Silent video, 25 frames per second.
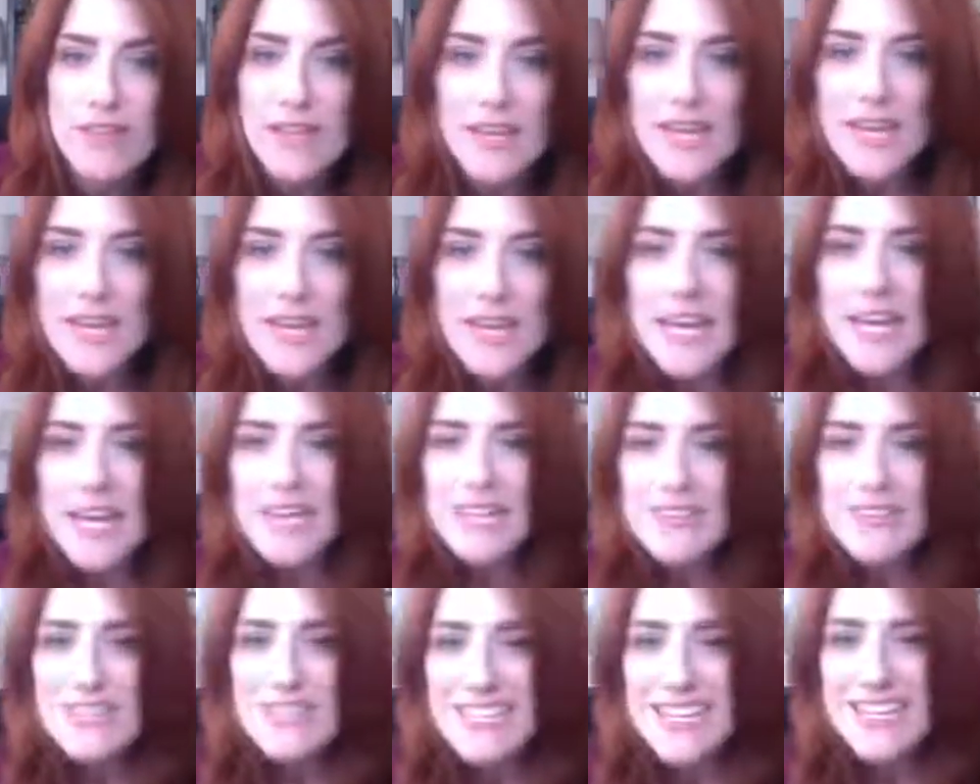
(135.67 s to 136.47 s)

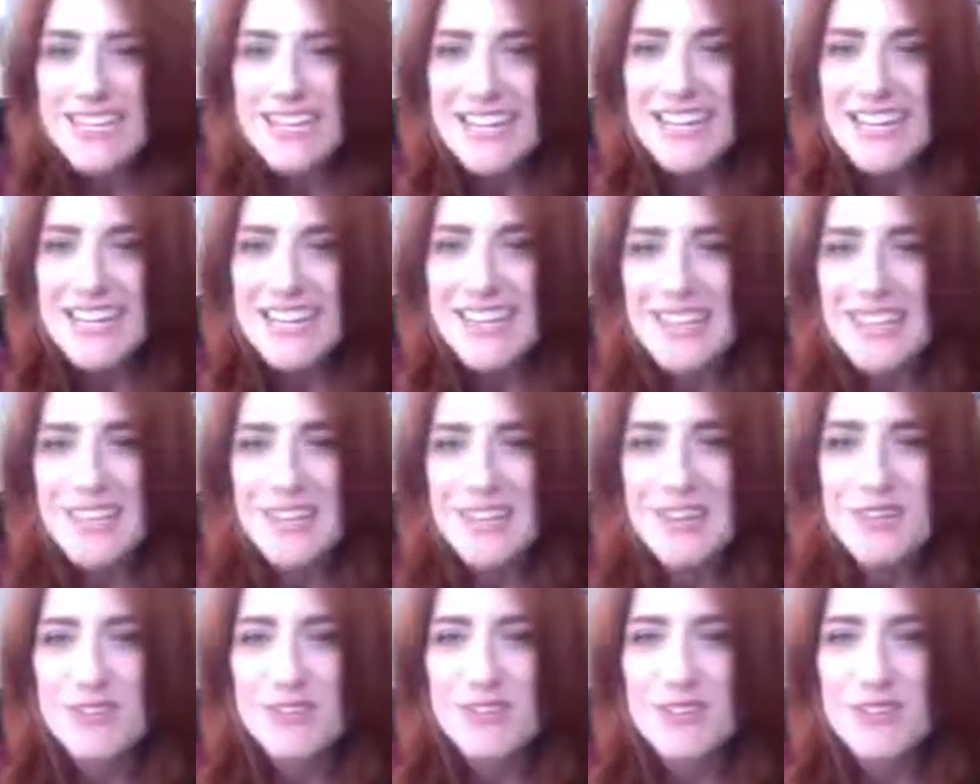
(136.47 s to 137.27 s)
Hello, Dina. Thank
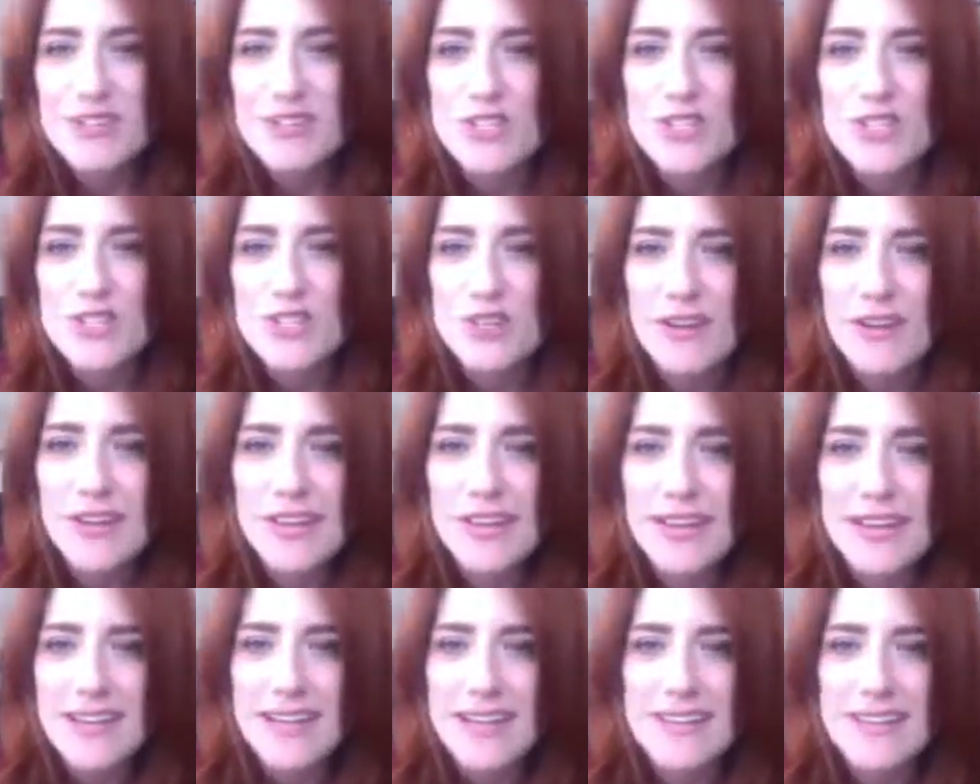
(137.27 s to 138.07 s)
you for joining
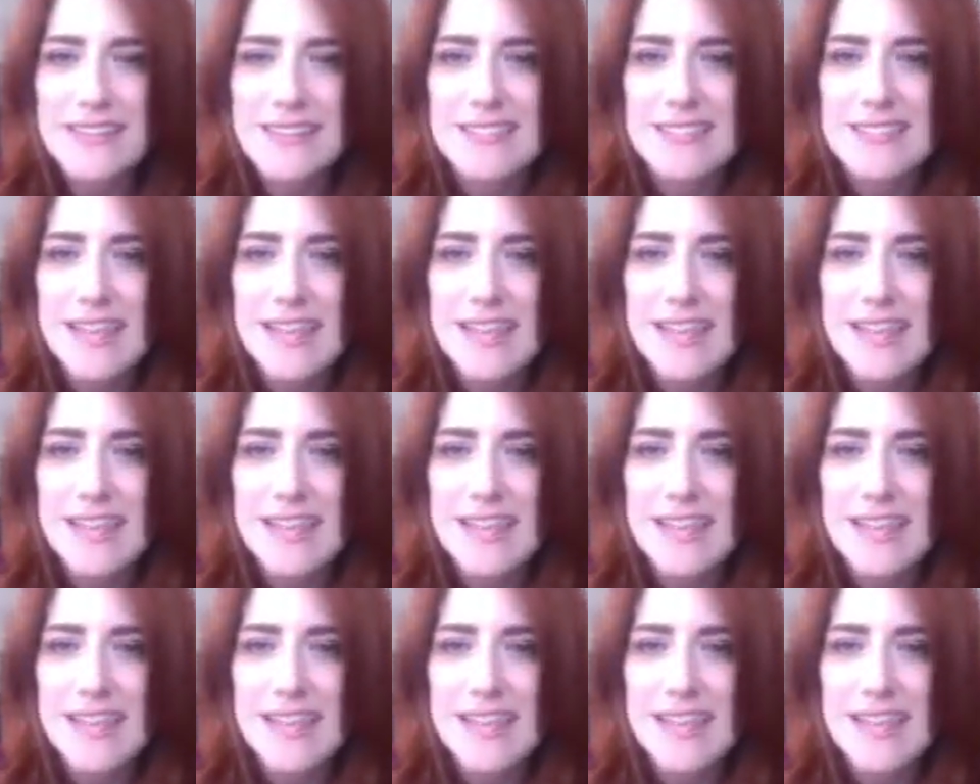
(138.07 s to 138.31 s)
us.